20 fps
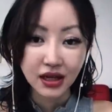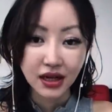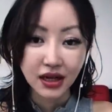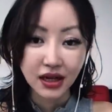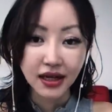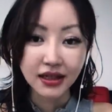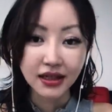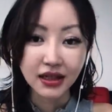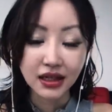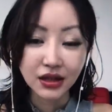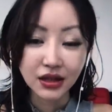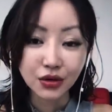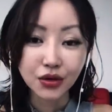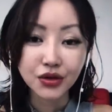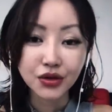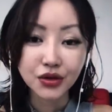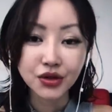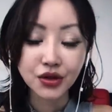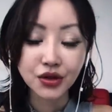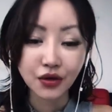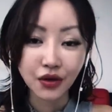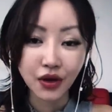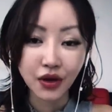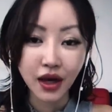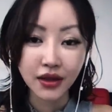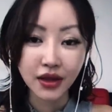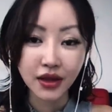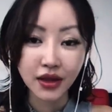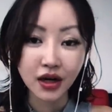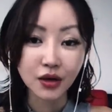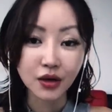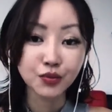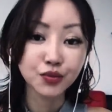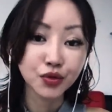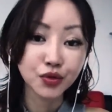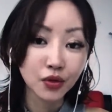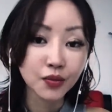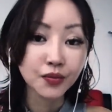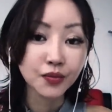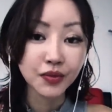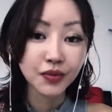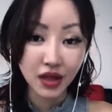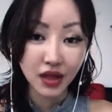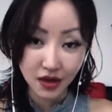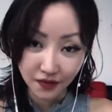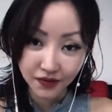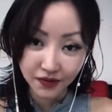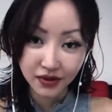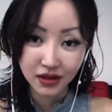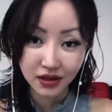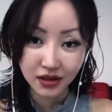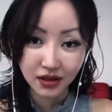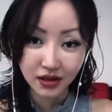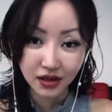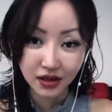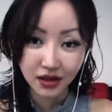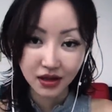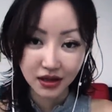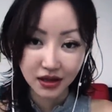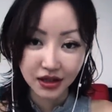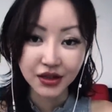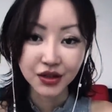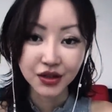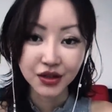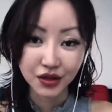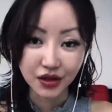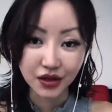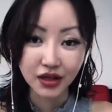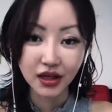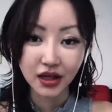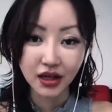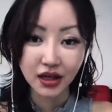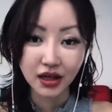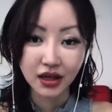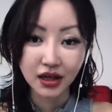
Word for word: Like in North Korea, there are poop tips, literally,